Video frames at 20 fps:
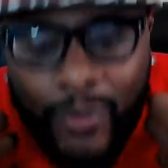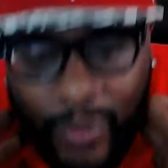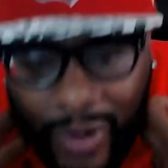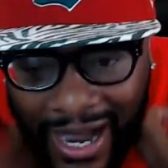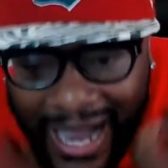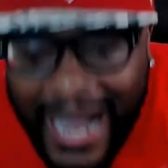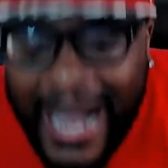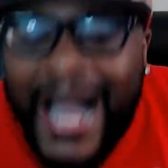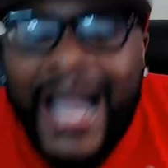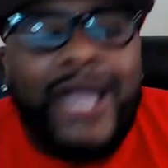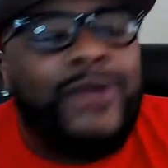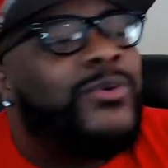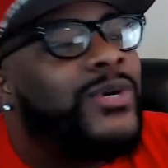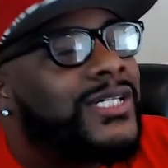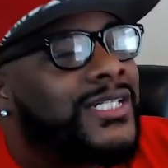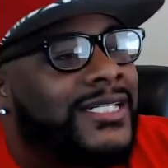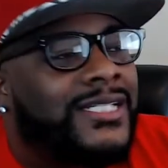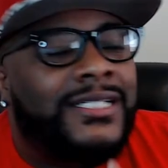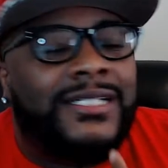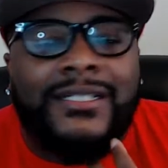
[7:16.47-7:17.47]
I was
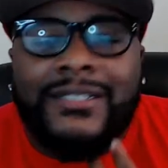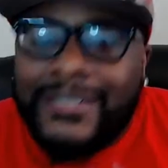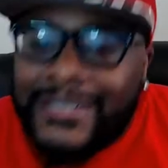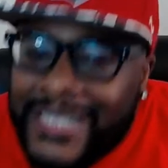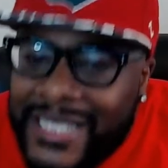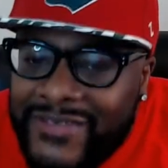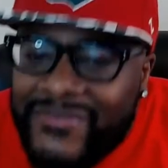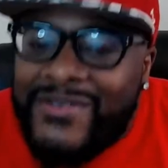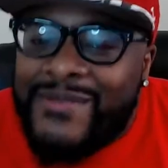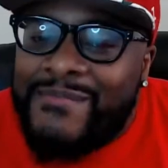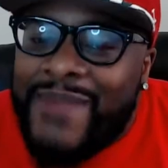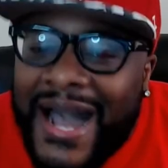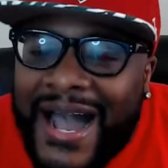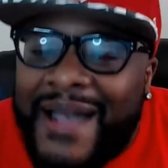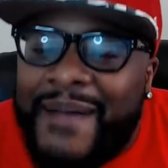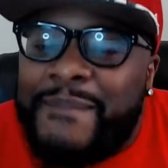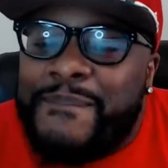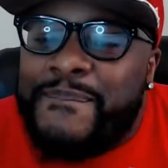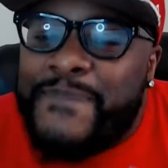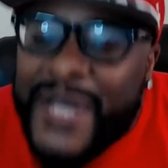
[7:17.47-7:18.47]
living my
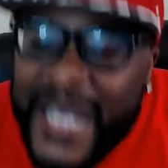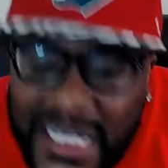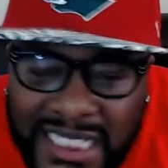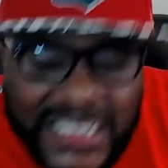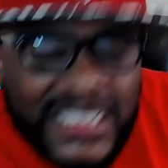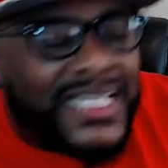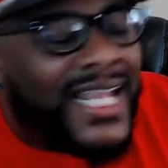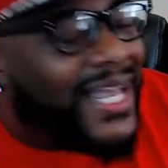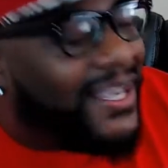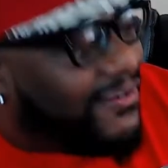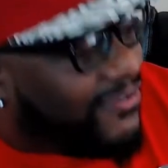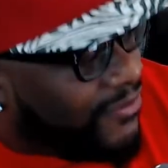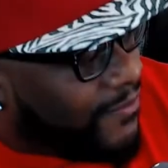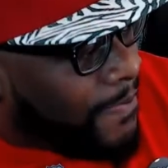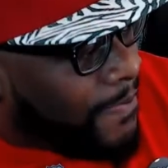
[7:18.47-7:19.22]
best life.